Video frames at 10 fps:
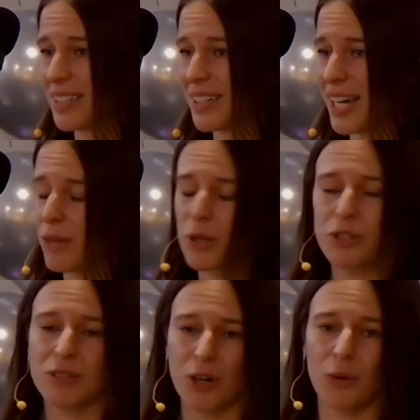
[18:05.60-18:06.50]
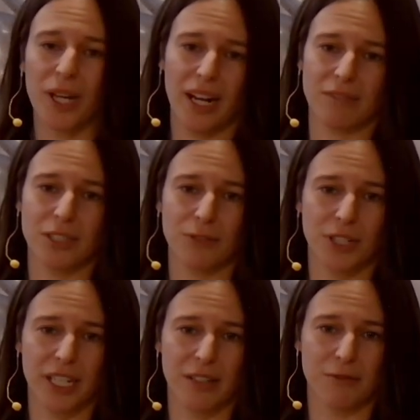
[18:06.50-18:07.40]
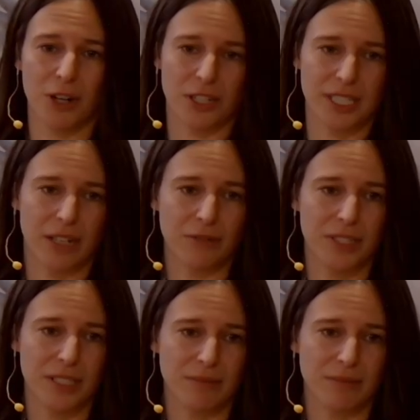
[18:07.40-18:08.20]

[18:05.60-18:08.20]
and most of all, we have to forgive ourselves.